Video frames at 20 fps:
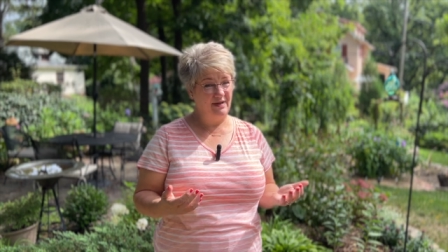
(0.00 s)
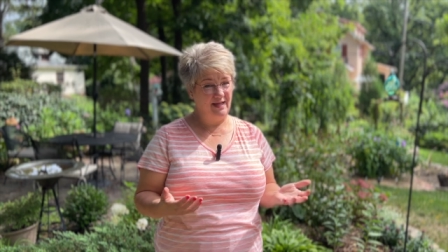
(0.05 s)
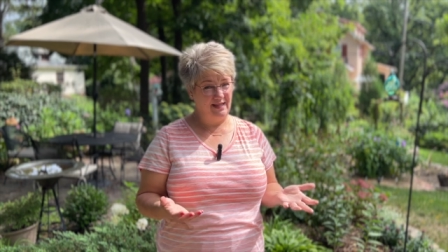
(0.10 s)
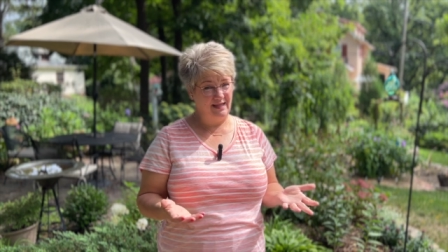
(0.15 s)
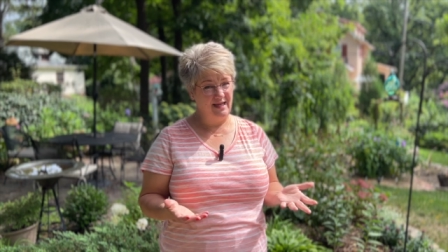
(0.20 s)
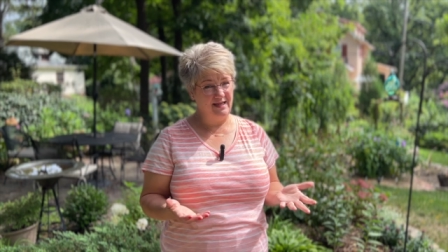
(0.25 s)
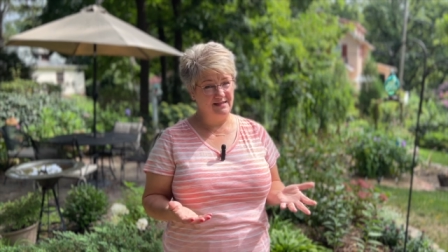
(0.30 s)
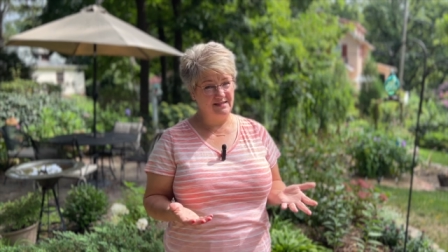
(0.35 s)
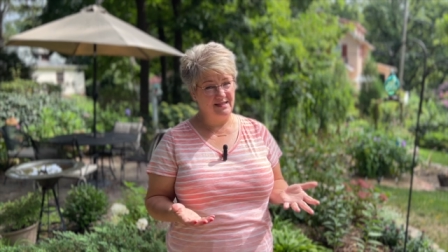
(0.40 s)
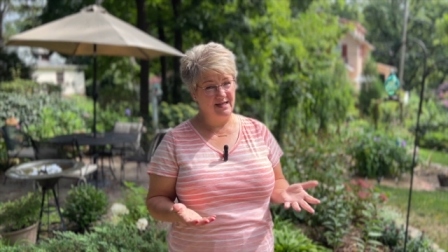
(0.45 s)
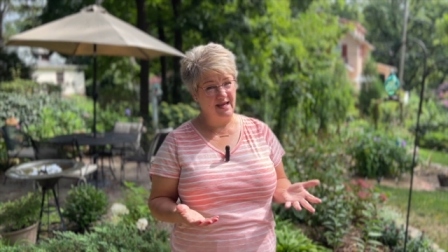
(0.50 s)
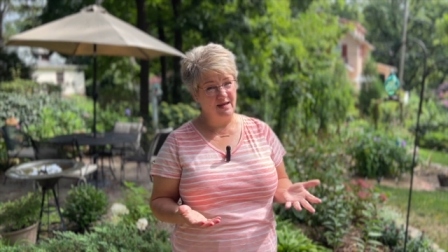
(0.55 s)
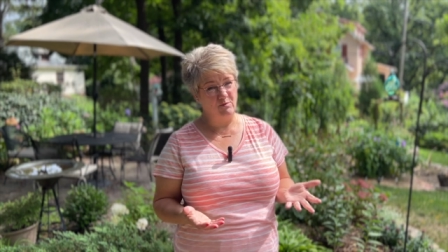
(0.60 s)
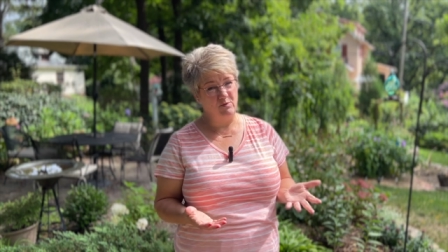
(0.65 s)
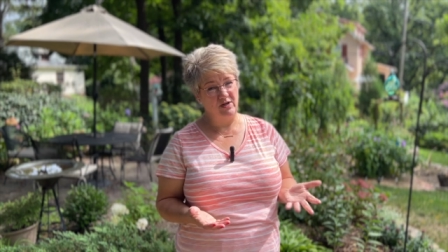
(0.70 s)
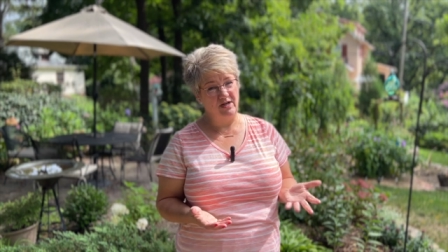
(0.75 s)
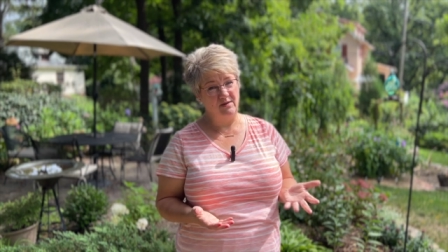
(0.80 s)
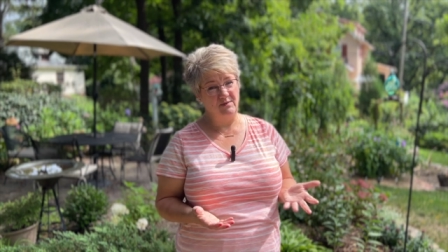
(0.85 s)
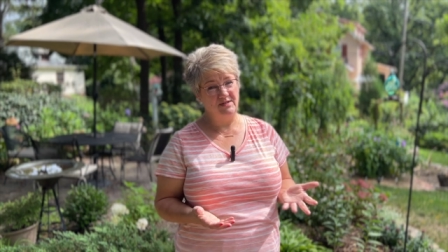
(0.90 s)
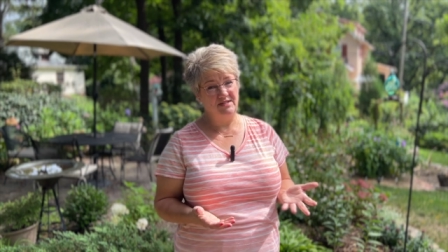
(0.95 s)
my last name
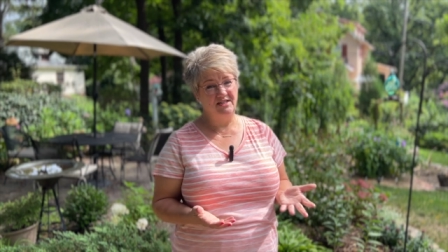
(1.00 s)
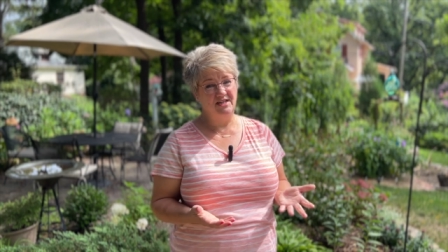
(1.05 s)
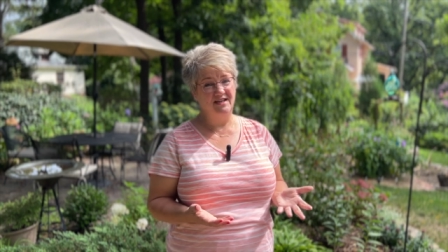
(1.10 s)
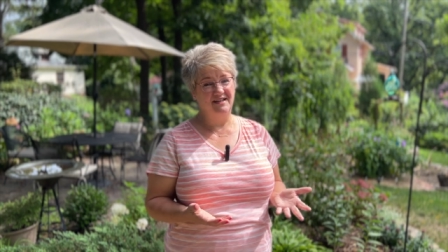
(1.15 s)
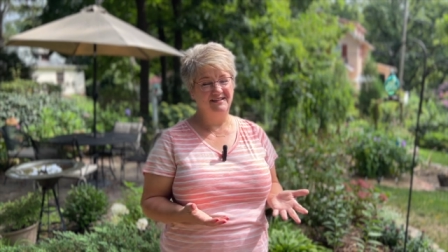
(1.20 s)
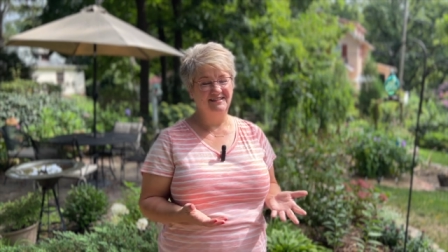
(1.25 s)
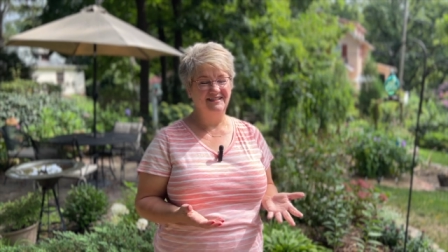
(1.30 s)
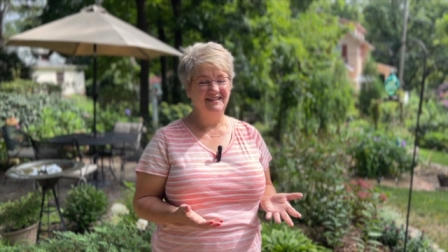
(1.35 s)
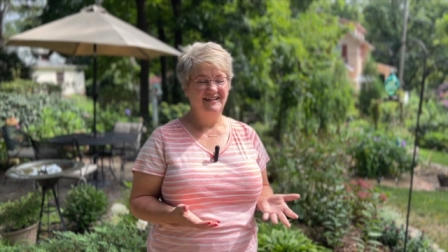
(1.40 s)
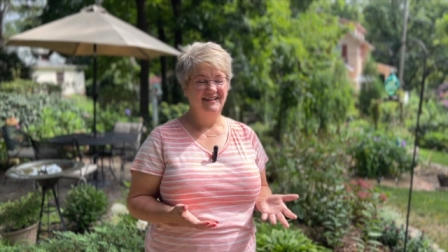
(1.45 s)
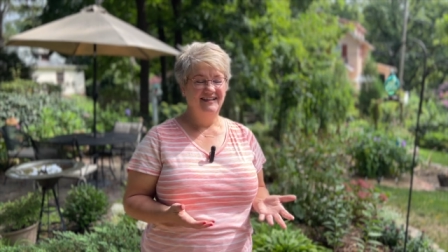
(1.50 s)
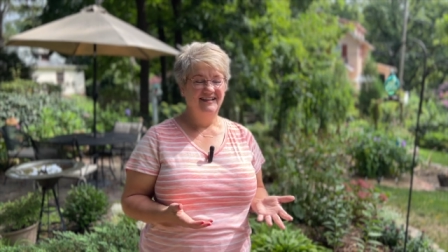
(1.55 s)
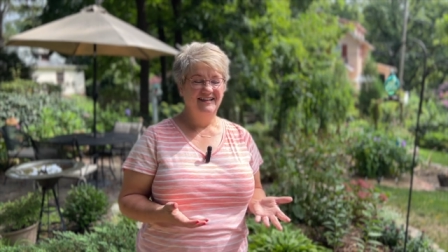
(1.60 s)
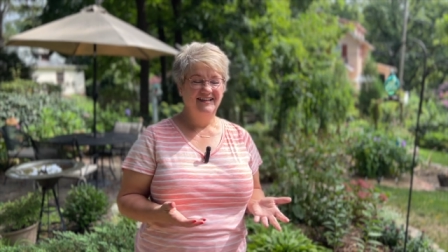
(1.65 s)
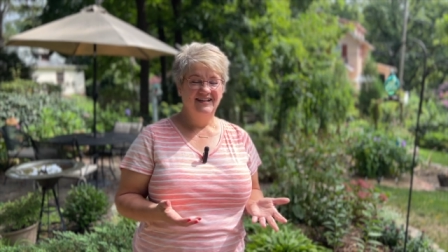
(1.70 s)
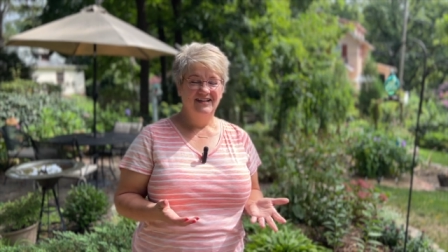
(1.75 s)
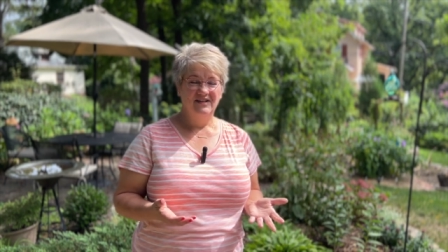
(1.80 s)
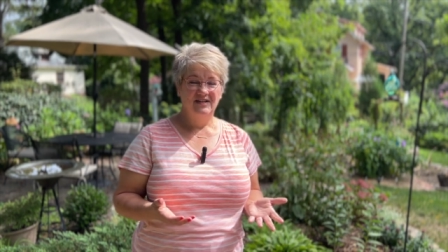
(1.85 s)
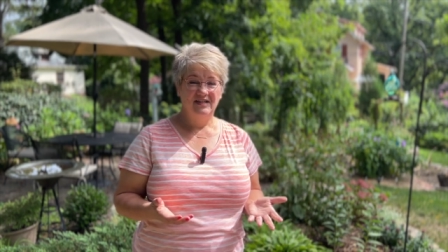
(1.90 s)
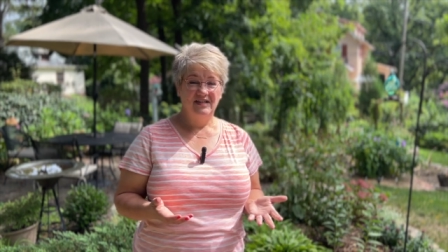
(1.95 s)
when I was young,
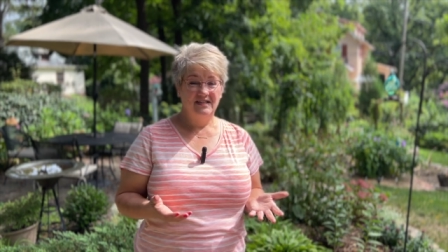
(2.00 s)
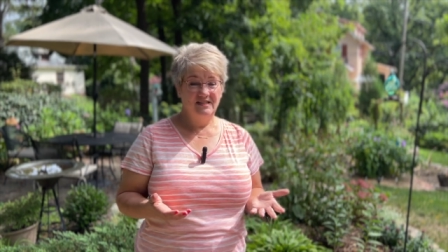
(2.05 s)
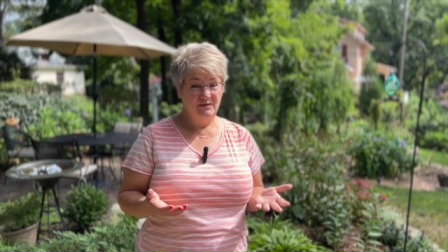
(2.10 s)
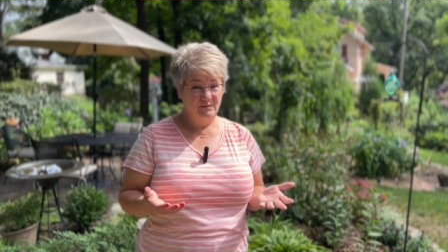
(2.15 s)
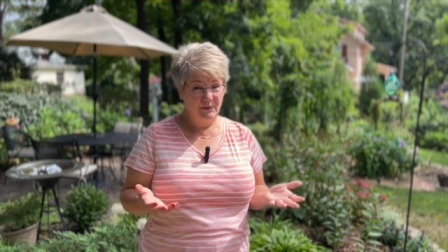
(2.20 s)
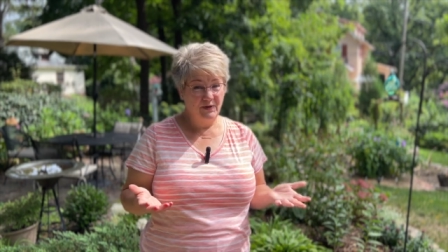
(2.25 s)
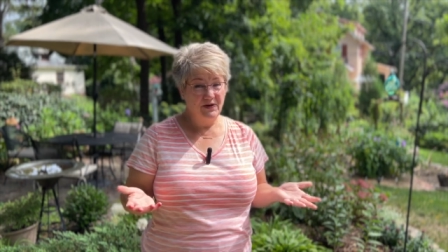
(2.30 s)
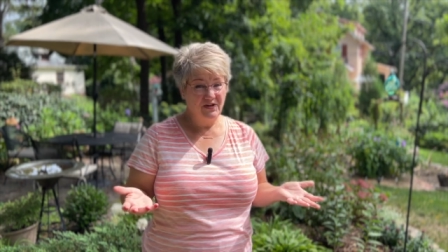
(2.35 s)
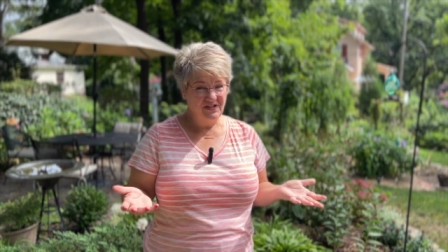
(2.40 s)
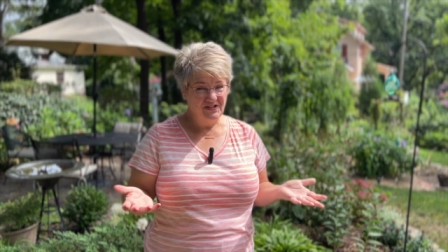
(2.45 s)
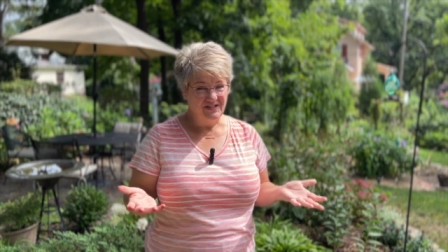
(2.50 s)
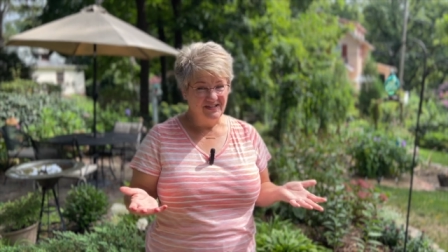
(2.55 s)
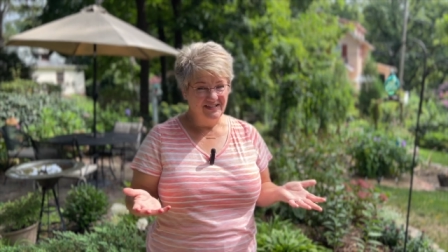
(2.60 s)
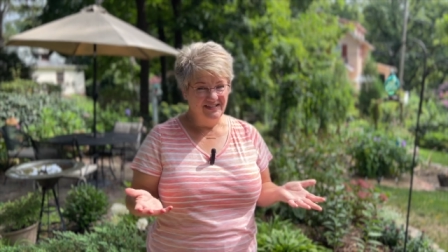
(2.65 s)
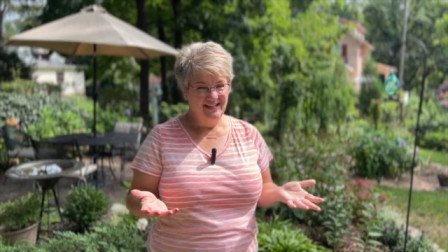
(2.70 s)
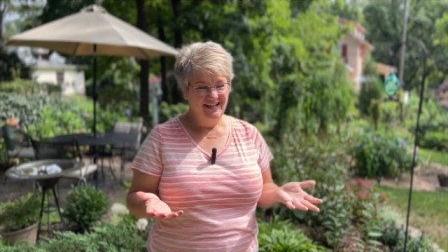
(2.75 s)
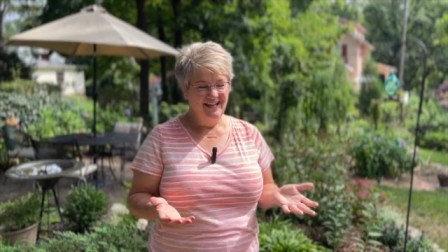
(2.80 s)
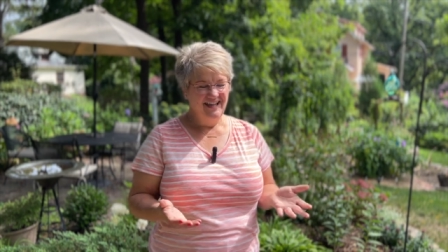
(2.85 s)
is Bird.